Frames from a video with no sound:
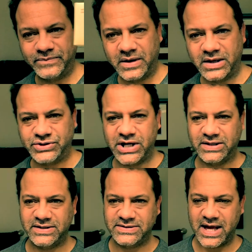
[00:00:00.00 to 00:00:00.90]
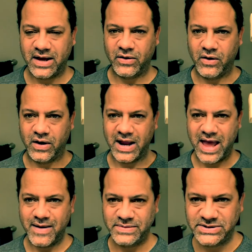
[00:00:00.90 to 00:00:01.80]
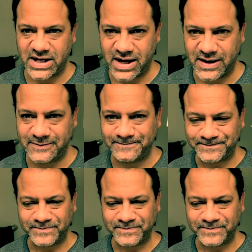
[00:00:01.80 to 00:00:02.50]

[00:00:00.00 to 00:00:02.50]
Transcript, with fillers: I checked this out on Amazon.